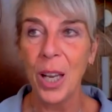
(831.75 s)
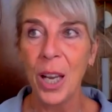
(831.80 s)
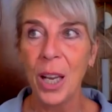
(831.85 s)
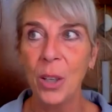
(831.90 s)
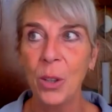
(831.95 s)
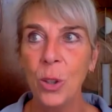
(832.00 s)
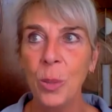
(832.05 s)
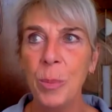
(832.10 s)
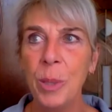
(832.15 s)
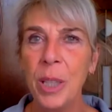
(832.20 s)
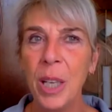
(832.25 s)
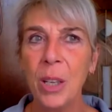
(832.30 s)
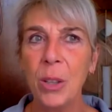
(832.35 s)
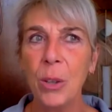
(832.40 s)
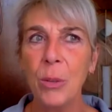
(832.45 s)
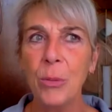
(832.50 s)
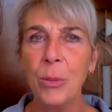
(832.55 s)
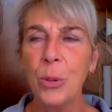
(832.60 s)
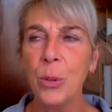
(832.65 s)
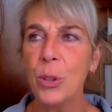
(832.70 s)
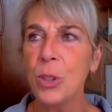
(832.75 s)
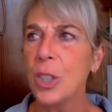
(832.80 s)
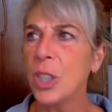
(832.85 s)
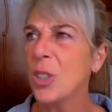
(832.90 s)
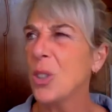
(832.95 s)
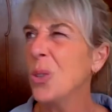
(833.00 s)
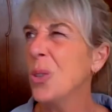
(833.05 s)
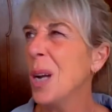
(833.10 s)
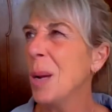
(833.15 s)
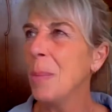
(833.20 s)
Alumina confusion
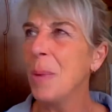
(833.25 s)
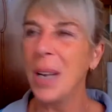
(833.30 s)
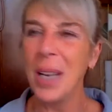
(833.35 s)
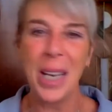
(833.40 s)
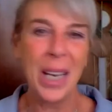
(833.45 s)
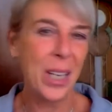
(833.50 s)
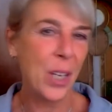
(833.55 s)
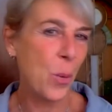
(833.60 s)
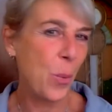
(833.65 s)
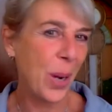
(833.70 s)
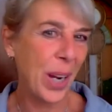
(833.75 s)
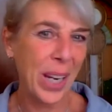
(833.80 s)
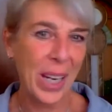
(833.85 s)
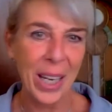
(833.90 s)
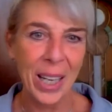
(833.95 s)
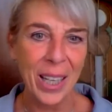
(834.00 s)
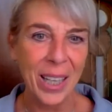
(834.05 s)
is, who am I anyway?